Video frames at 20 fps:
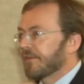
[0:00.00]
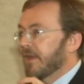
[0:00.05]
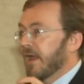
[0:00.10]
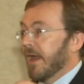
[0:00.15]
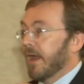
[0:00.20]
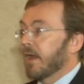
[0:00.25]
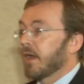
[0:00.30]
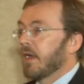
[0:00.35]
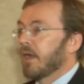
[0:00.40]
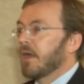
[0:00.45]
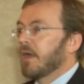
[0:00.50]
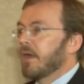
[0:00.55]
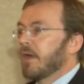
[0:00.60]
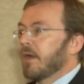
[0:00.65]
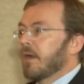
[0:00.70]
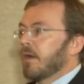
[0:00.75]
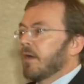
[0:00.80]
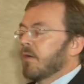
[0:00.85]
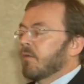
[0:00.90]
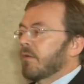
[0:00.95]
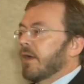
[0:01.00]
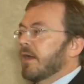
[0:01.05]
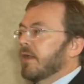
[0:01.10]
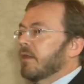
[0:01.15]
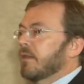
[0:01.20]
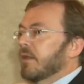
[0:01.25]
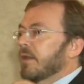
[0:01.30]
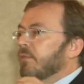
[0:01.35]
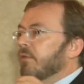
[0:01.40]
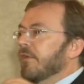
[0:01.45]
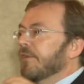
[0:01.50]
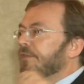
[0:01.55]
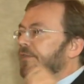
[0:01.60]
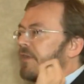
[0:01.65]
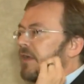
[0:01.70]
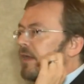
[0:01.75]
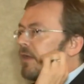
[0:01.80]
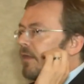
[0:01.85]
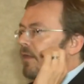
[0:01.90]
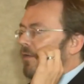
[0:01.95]
think, right? Liberals
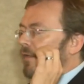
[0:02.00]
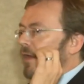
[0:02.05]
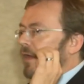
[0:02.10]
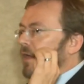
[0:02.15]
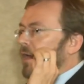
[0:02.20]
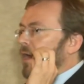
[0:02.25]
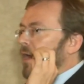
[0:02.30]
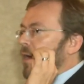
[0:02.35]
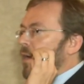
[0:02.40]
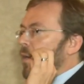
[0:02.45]
think that,